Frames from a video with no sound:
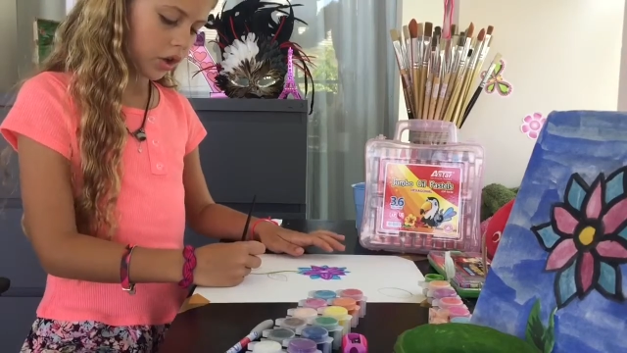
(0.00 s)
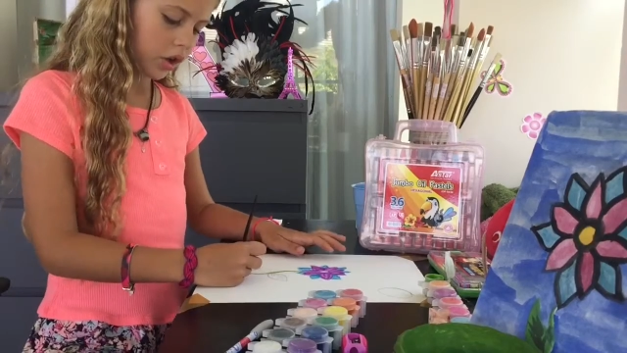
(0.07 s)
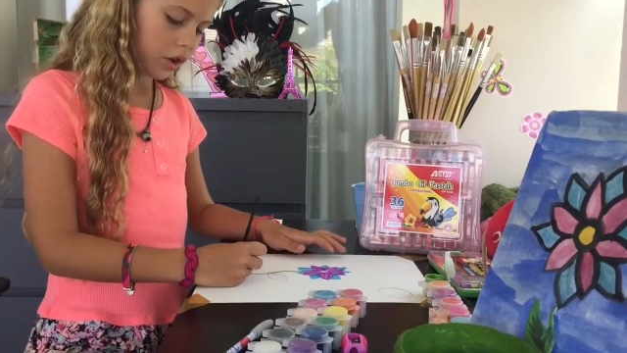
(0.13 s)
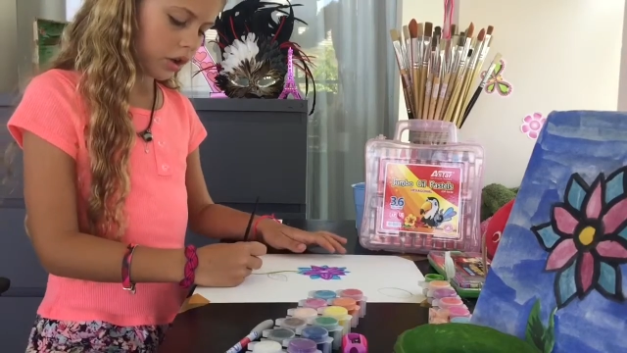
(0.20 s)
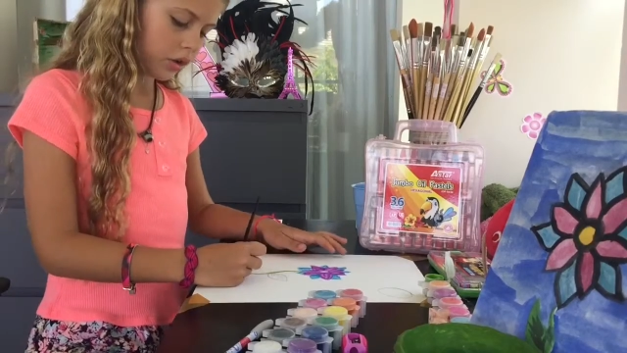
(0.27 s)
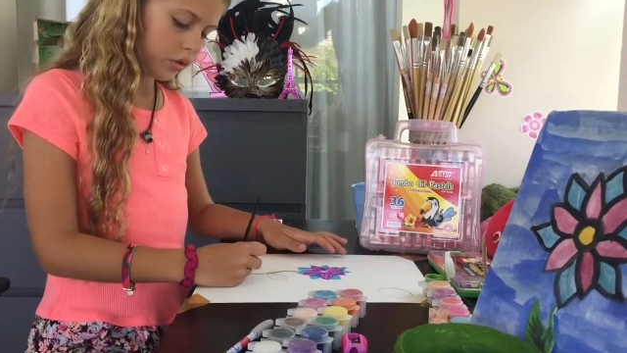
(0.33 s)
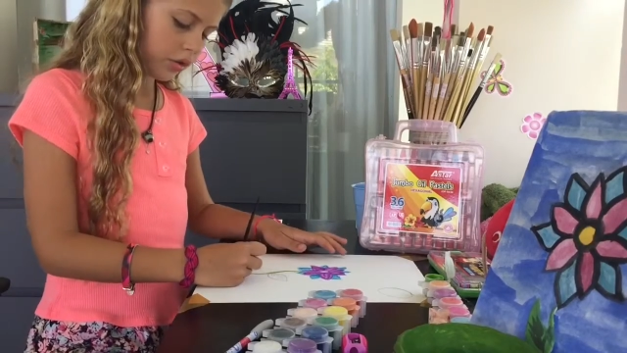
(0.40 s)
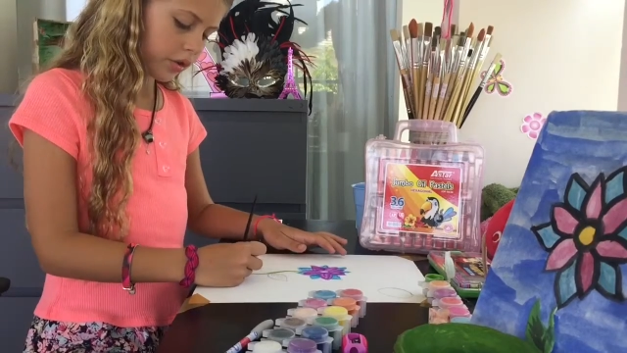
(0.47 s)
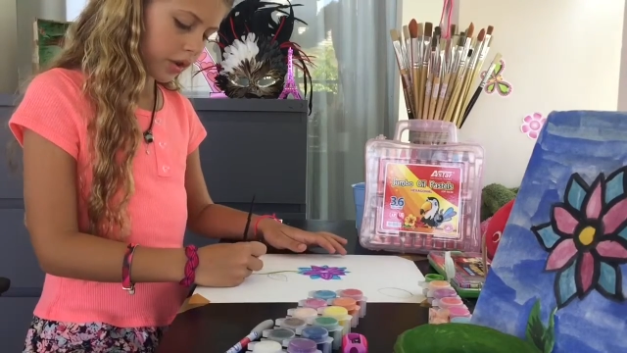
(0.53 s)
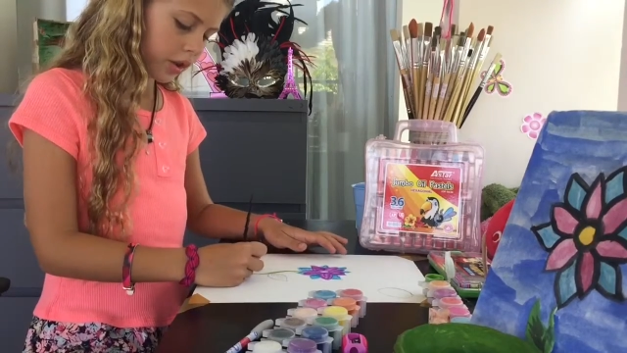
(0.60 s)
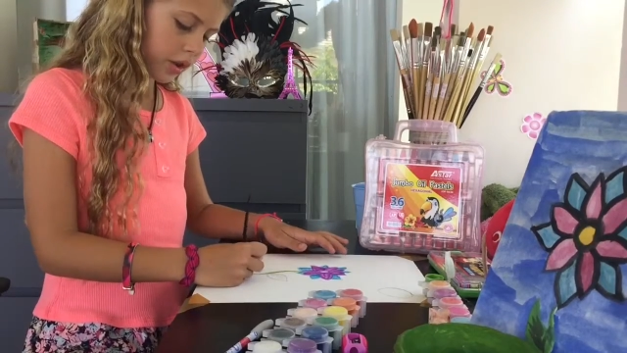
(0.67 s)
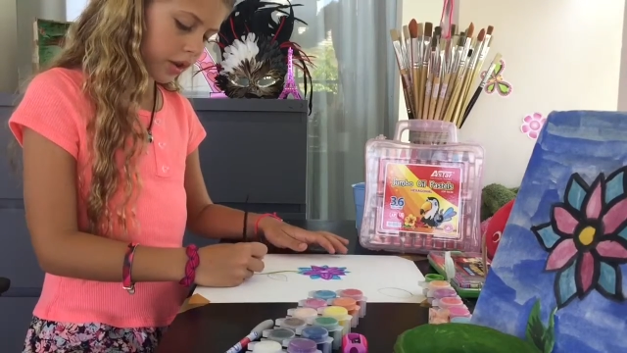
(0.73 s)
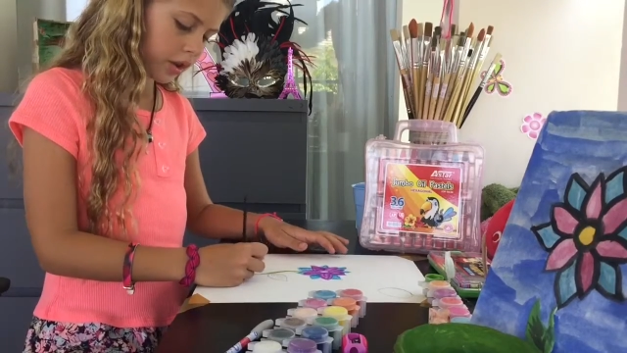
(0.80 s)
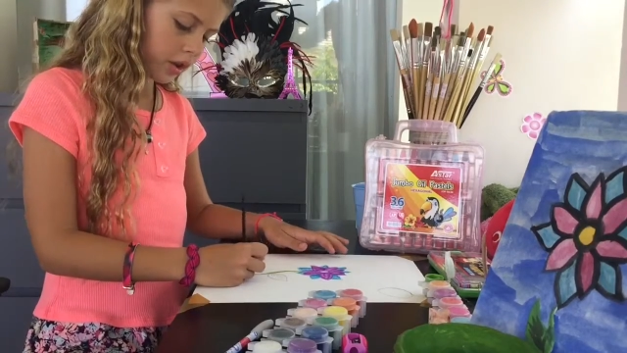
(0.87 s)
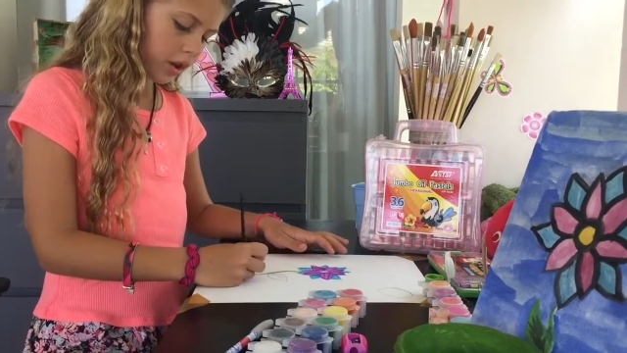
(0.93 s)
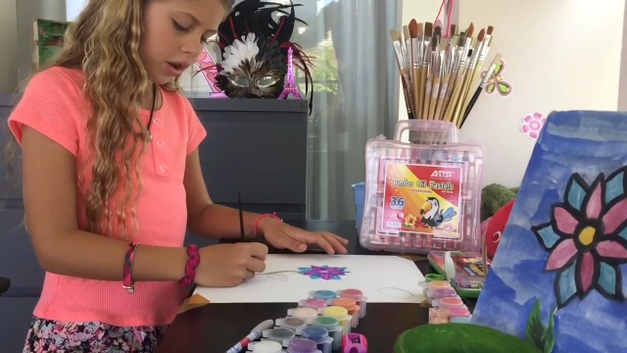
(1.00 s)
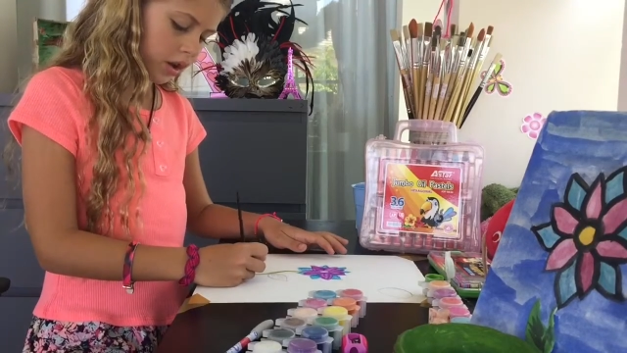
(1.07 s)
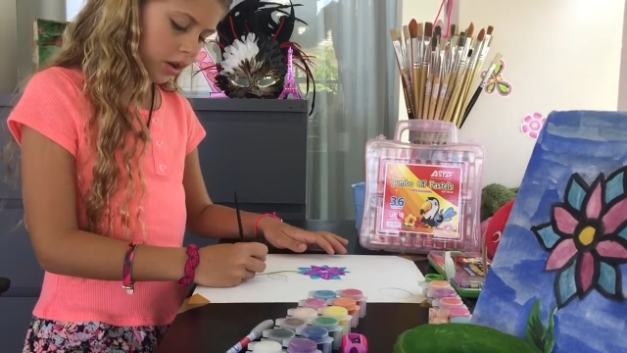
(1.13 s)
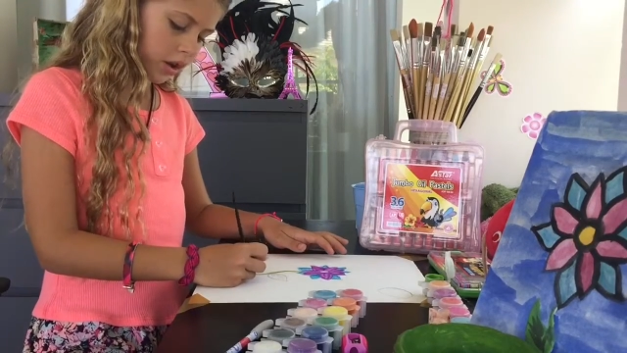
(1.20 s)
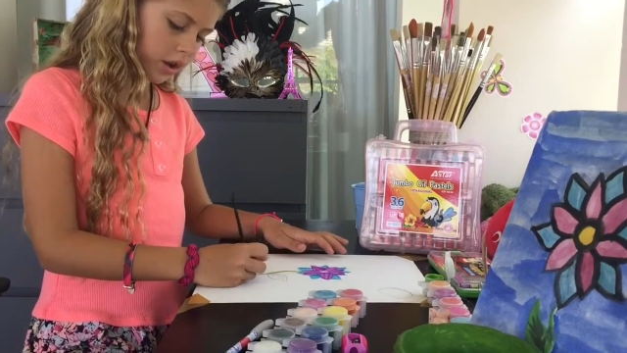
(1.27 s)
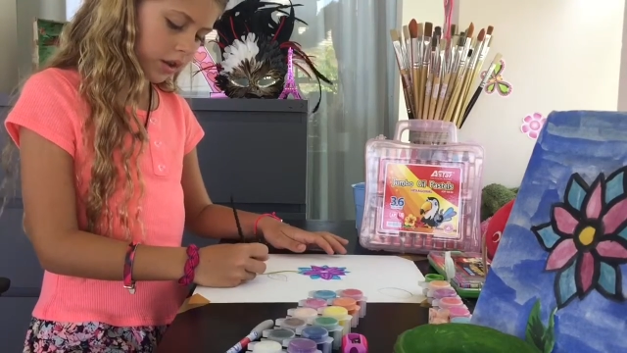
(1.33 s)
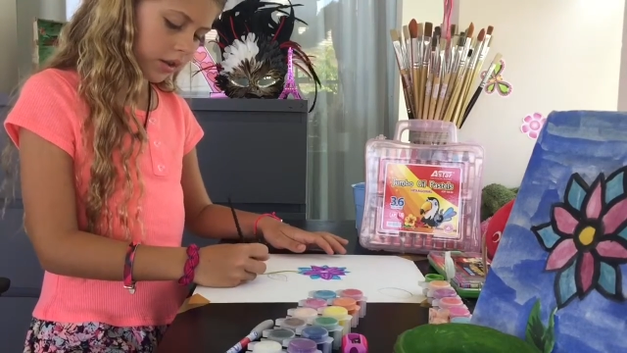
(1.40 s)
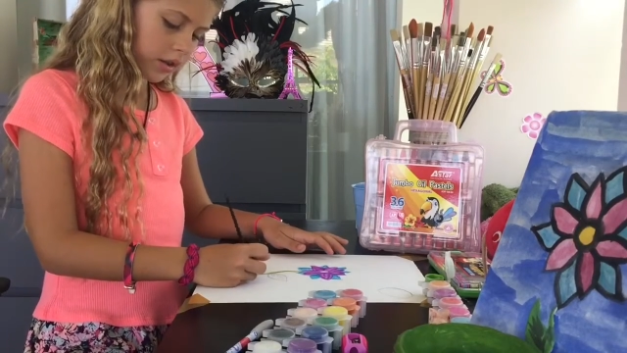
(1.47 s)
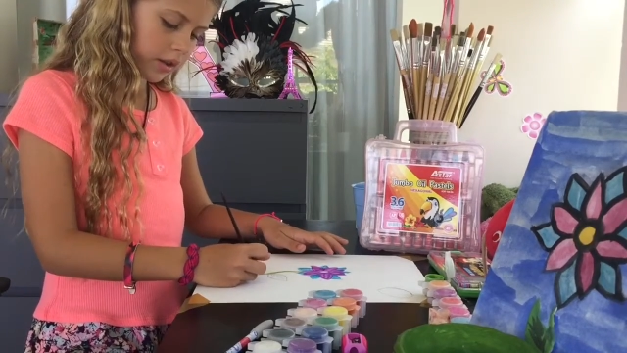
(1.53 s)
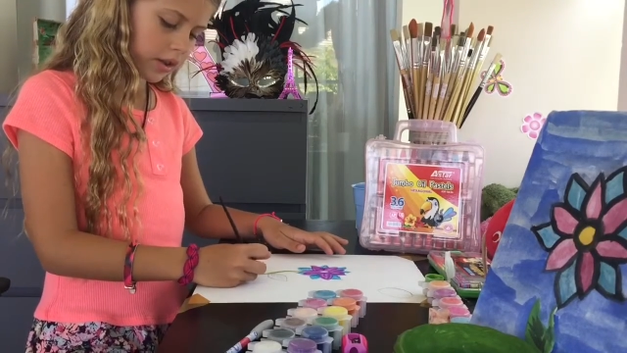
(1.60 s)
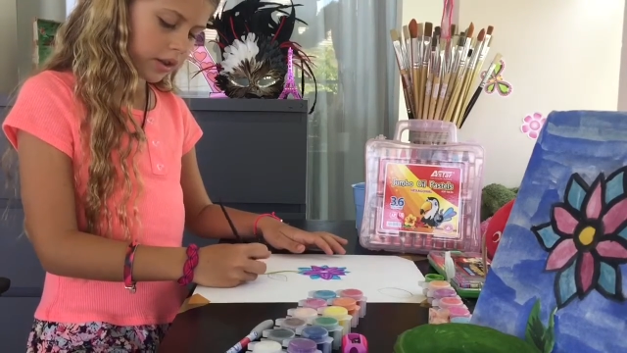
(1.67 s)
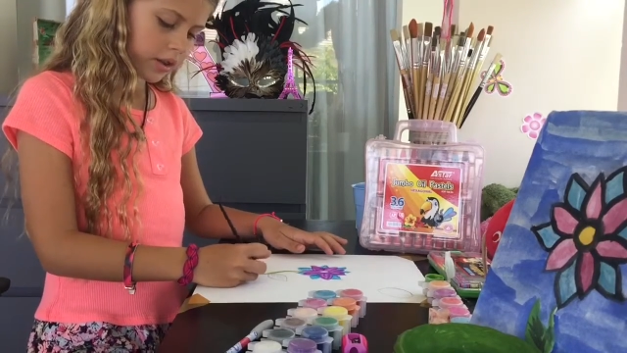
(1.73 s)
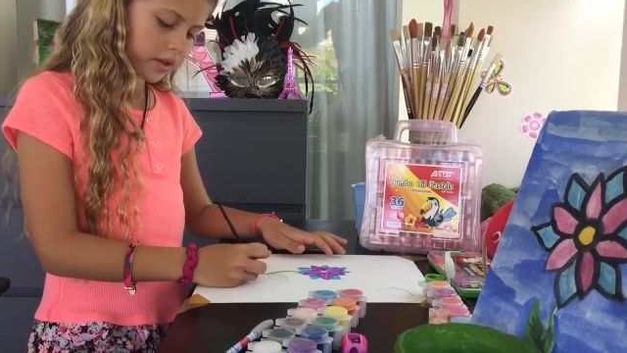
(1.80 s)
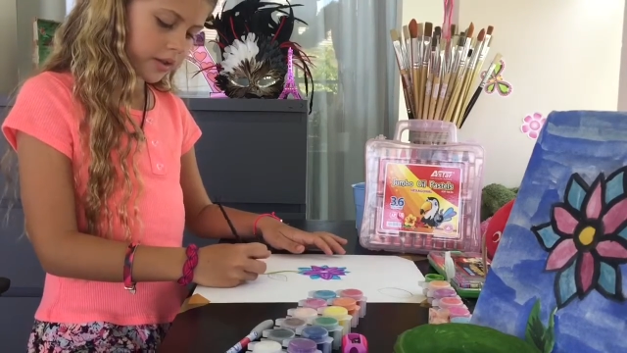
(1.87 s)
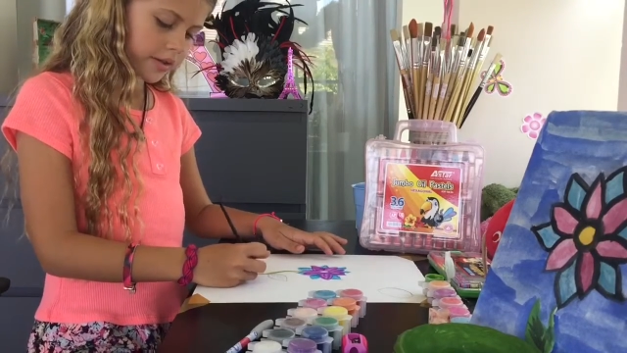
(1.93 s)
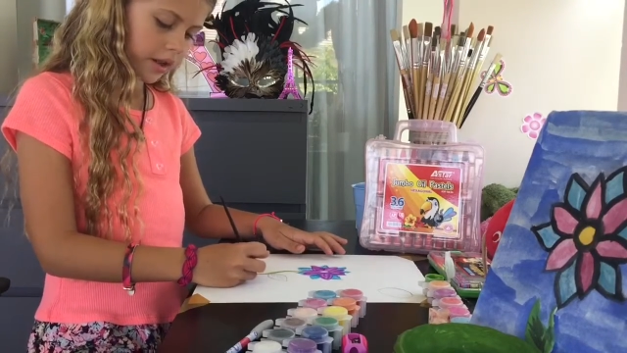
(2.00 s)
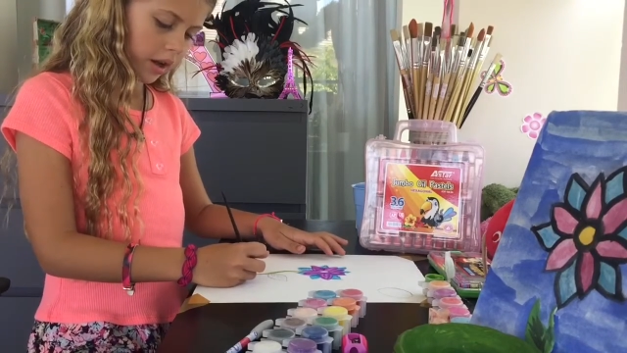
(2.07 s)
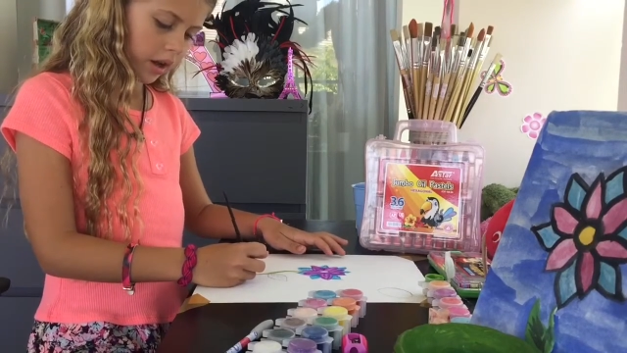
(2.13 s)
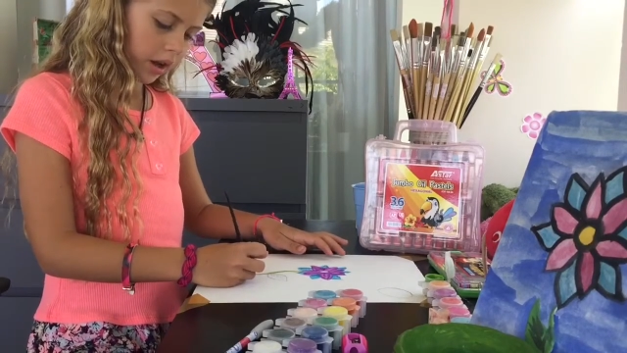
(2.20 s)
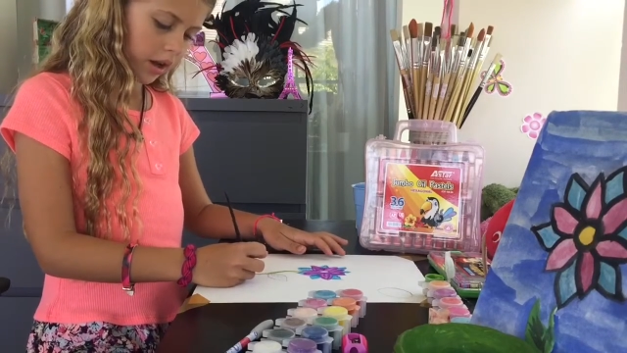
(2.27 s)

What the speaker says: you're using like this,